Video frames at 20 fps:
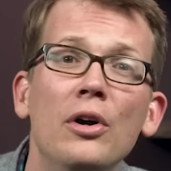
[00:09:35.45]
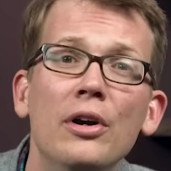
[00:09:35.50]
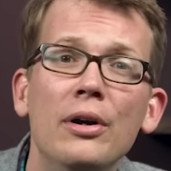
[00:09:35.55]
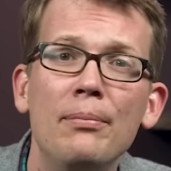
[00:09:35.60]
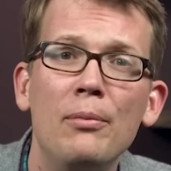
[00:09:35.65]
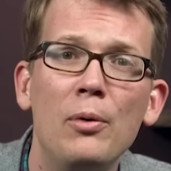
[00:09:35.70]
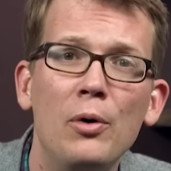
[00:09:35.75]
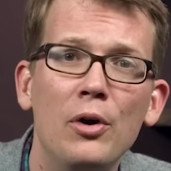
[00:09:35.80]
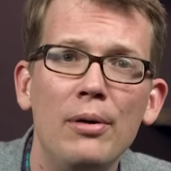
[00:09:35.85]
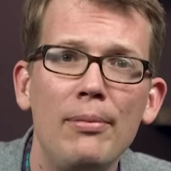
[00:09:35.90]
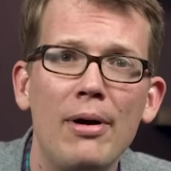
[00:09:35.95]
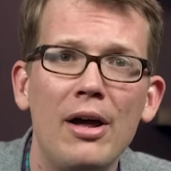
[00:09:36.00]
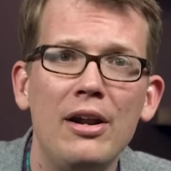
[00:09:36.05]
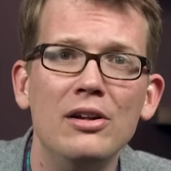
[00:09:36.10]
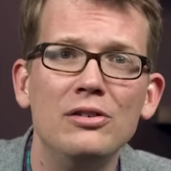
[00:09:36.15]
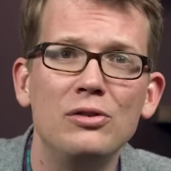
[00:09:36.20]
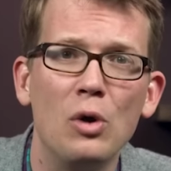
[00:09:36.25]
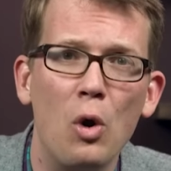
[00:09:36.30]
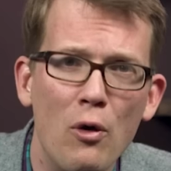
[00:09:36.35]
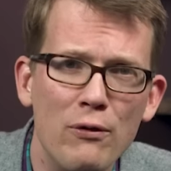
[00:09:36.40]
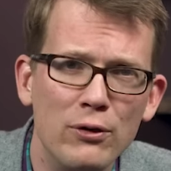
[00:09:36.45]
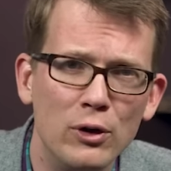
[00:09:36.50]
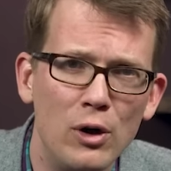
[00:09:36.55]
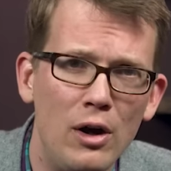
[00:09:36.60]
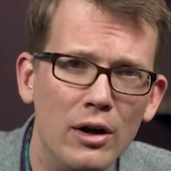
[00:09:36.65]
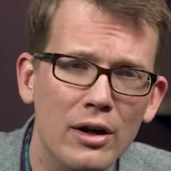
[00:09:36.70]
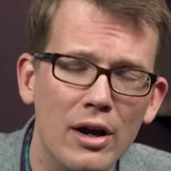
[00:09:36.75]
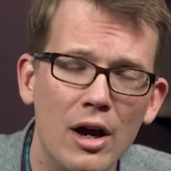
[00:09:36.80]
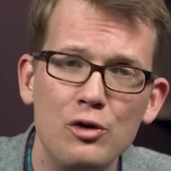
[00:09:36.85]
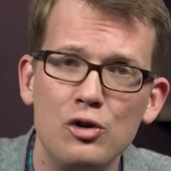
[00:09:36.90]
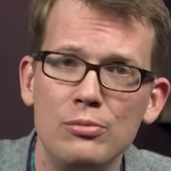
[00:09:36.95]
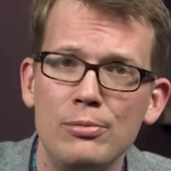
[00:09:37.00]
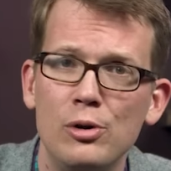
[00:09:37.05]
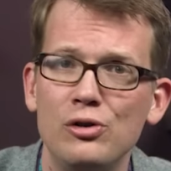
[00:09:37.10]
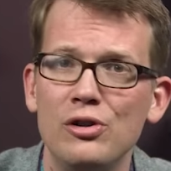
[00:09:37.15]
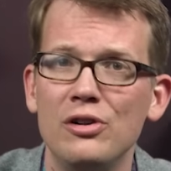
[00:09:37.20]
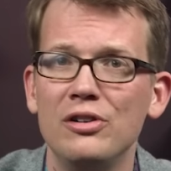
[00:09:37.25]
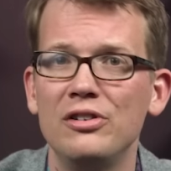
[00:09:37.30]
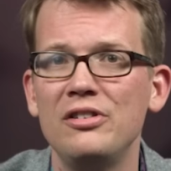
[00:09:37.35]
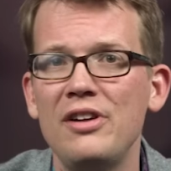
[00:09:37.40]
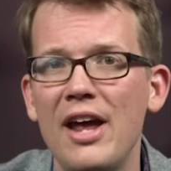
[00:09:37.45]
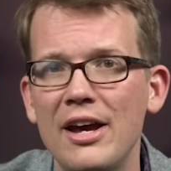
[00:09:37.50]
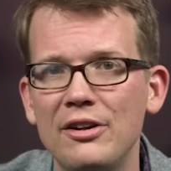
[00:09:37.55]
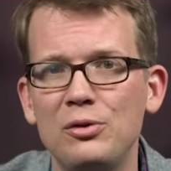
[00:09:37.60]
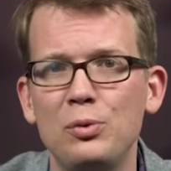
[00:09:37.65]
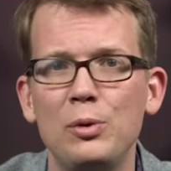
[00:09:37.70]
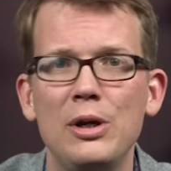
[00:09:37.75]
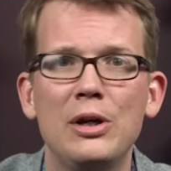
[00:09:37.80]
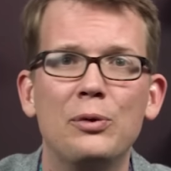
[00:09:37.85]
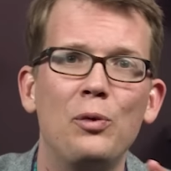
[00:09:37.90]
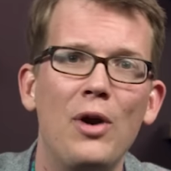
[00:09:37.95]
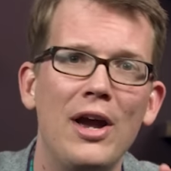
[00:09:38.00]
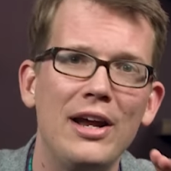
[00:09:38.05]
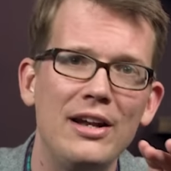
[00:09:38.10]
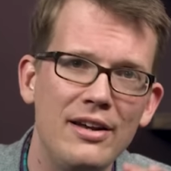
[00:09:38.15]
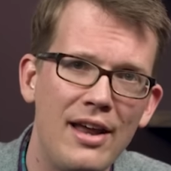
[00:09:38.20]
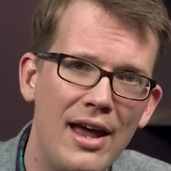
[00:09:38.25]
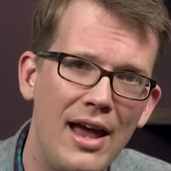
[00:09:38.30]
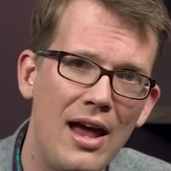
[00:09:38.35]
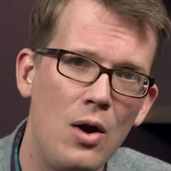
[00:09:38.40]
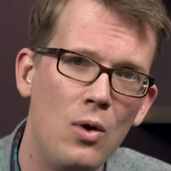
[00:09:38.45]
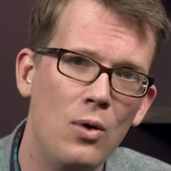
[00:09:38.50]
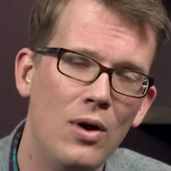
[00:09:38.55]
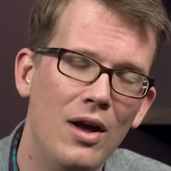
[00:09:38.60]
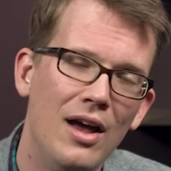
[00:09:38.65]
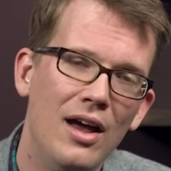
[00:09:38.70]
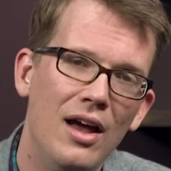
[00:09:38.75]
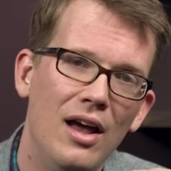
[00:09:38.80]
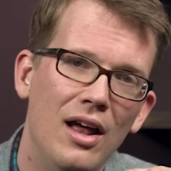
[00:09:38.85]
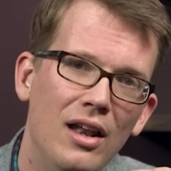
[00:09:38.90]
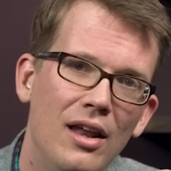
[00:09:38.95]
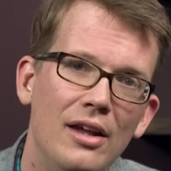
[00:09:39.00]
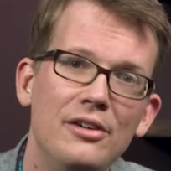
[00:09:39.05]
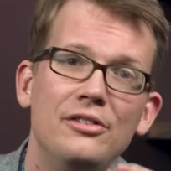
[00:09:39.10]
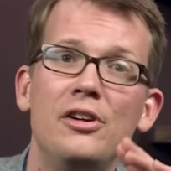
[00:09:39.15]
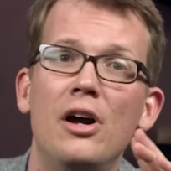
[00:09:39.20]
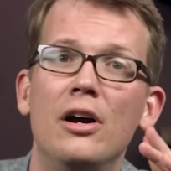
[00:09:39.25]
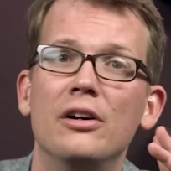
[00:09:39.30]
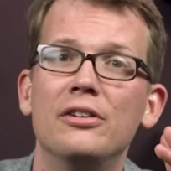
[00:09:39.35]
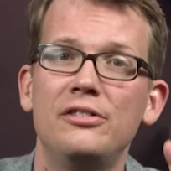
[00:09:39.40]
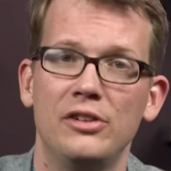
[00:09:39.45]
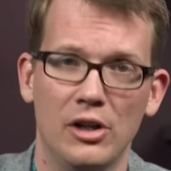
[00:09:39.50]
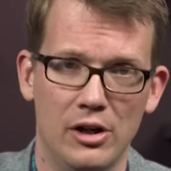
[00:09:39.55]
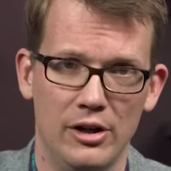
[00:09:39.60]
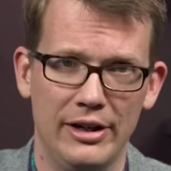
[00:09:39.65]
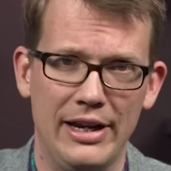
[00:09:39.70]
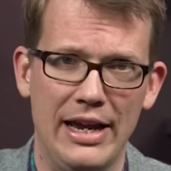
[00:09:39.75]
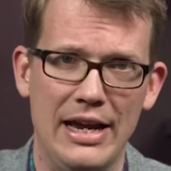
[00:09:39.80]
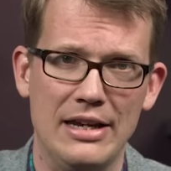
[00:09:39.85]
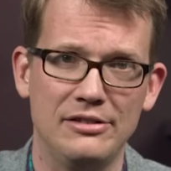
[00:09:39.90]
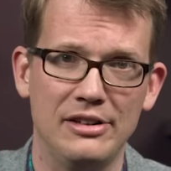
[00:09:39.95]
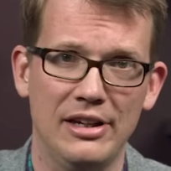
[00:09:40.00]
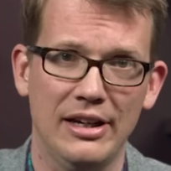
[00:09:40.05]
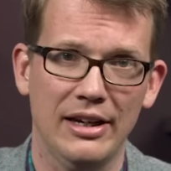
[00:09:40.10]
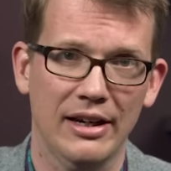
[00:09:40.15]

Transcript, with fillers: learn more about his overall contributions next week. Right now, let's talk stargazing.